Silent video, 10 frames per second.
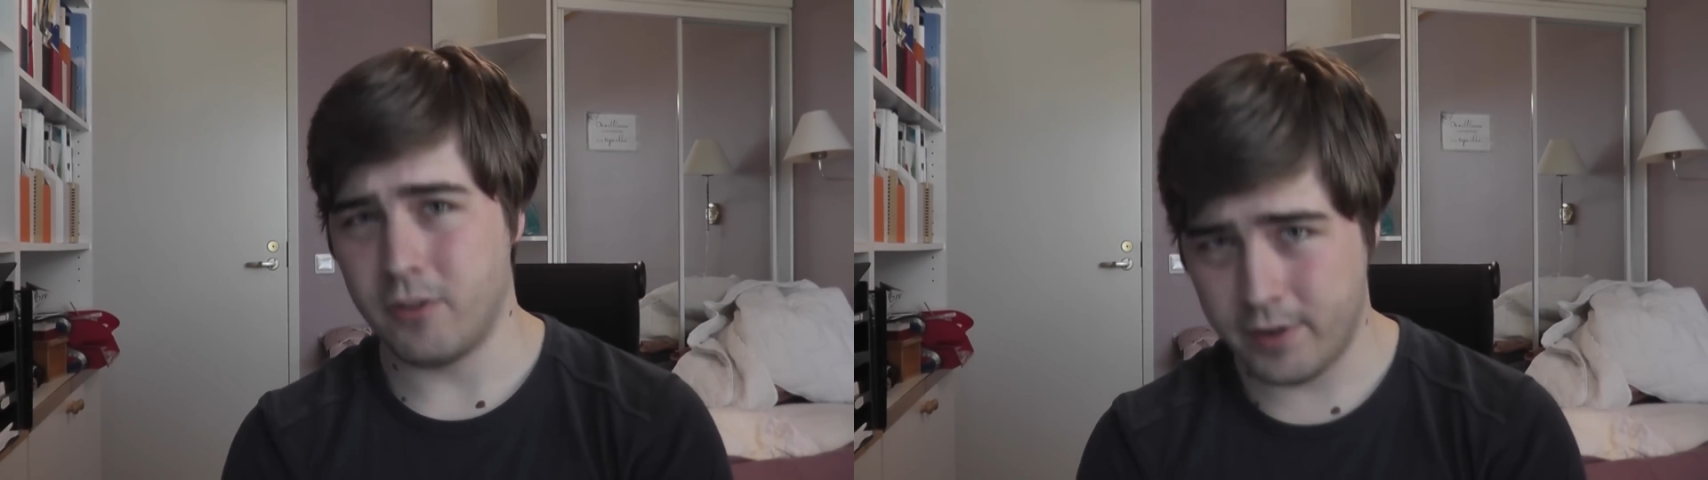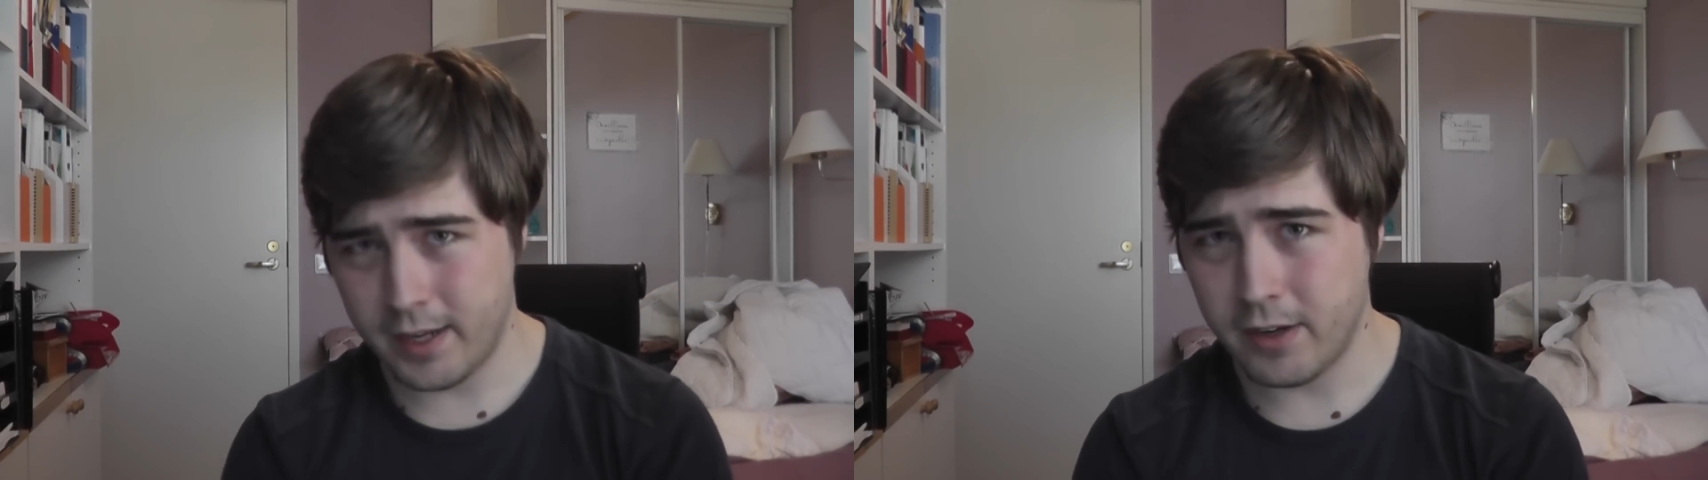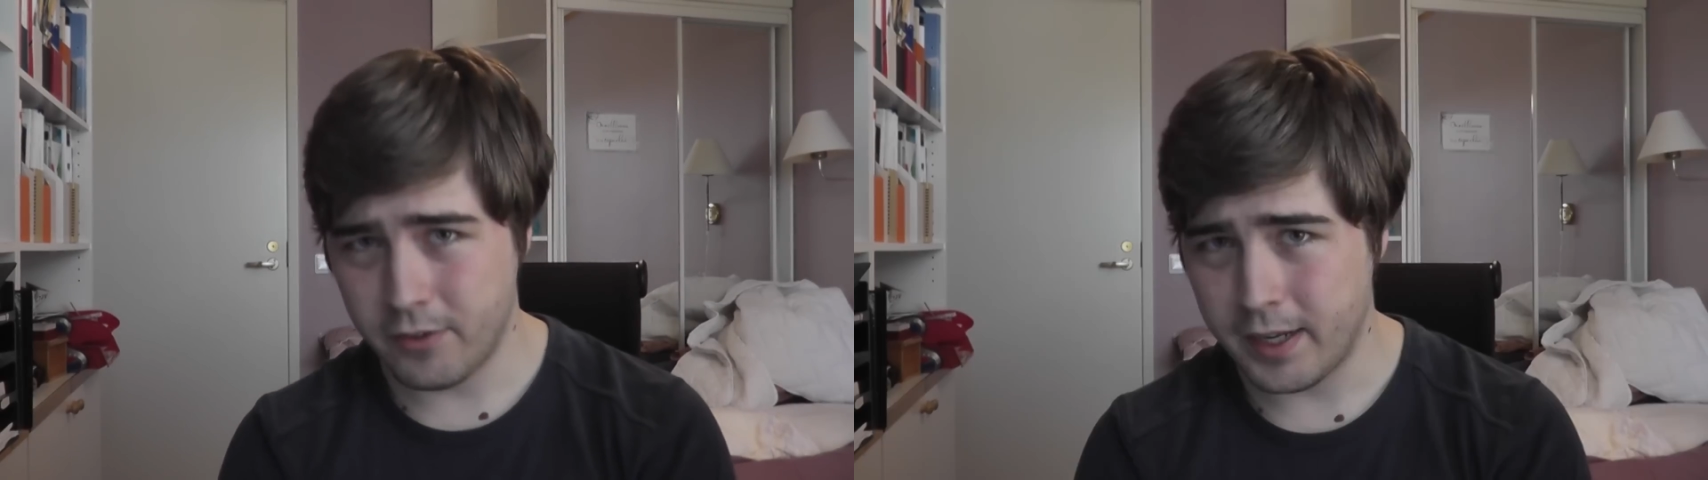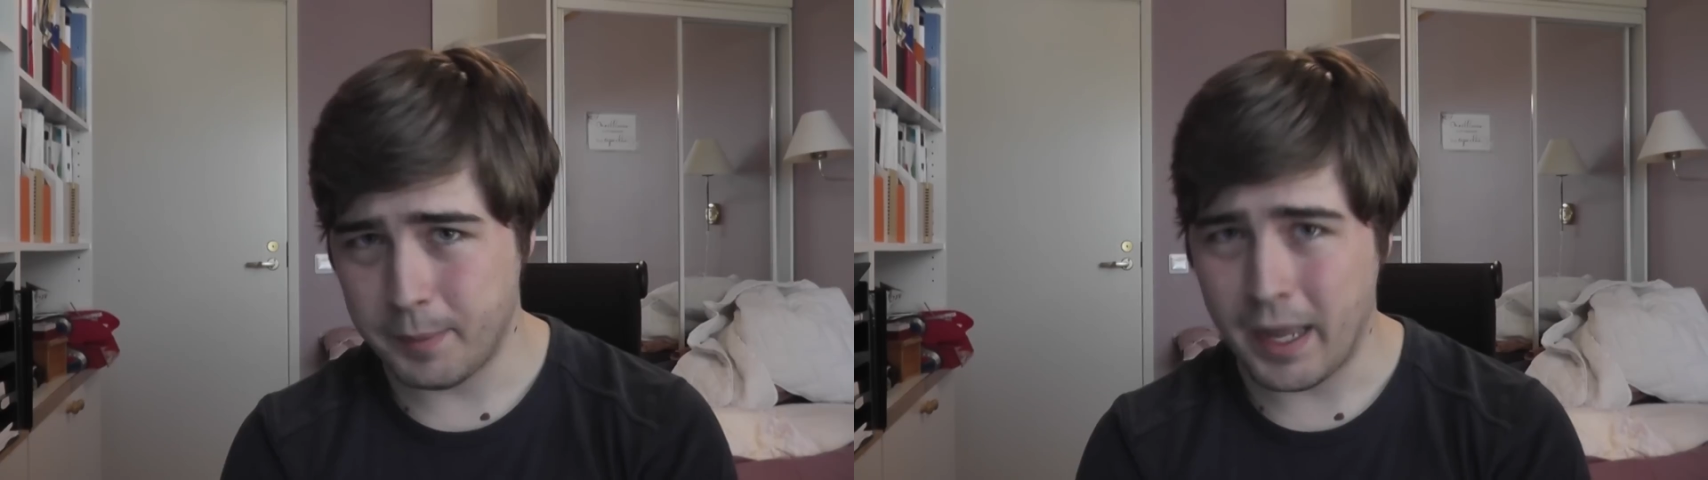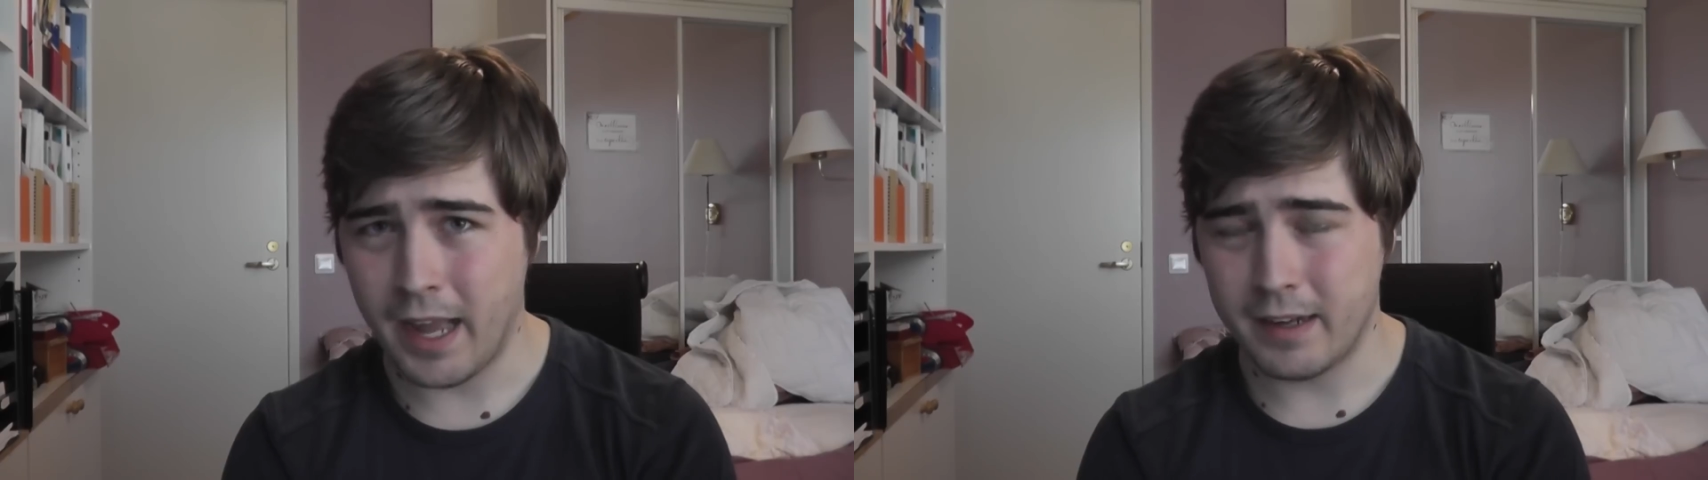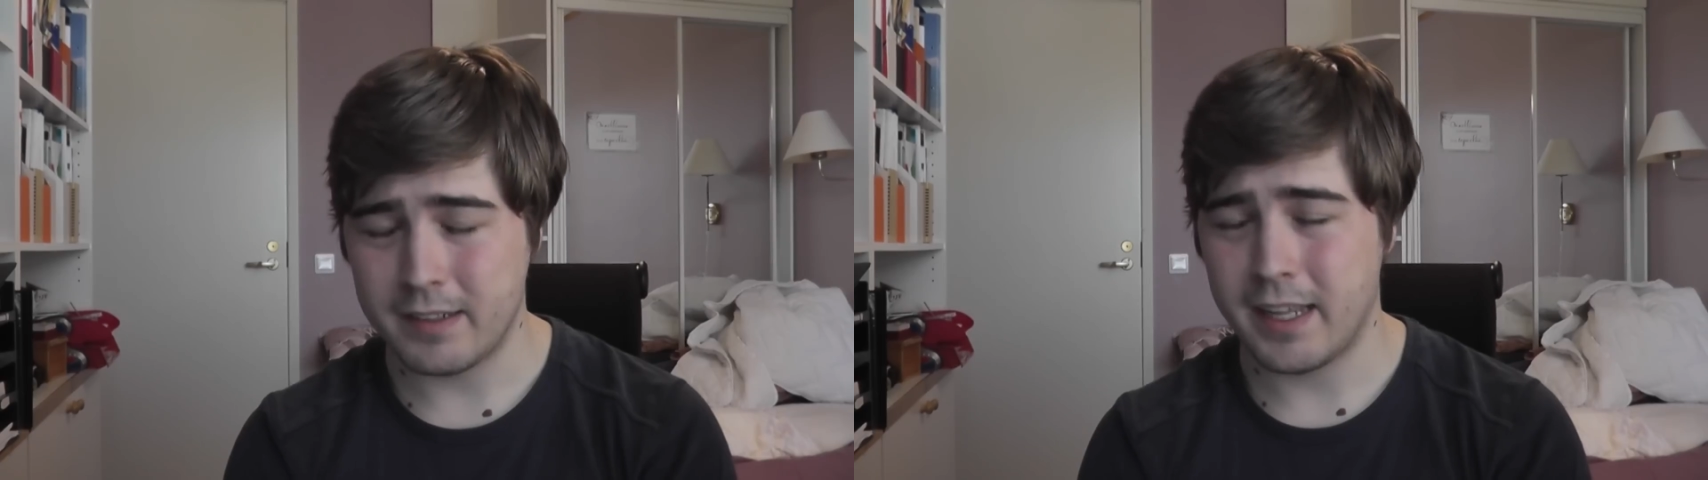really, really bad.